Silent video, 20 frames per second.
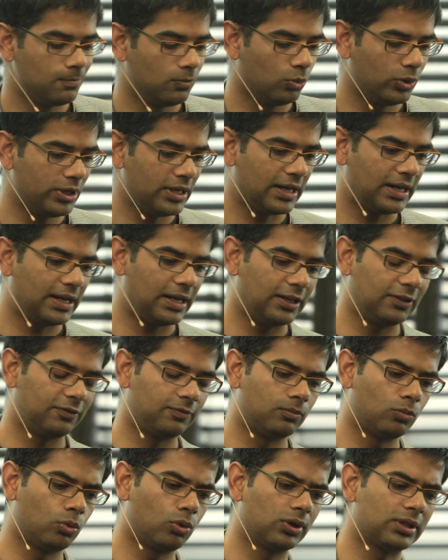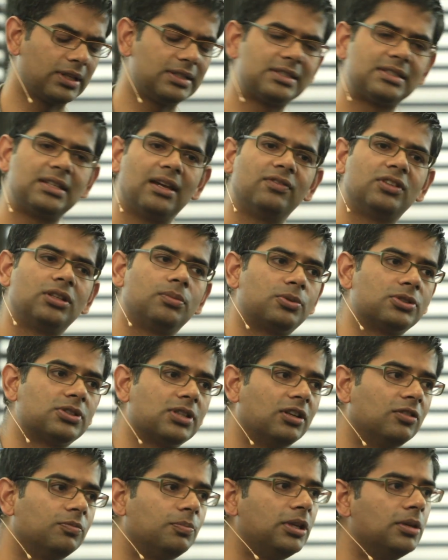we have more than
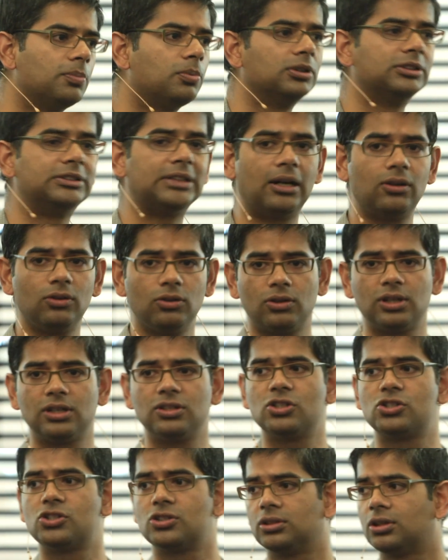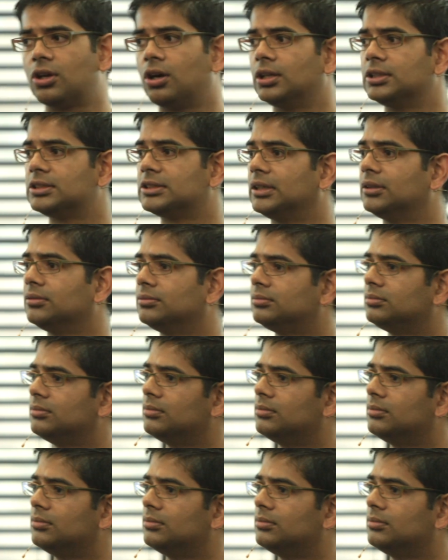70% of people downloading digital content.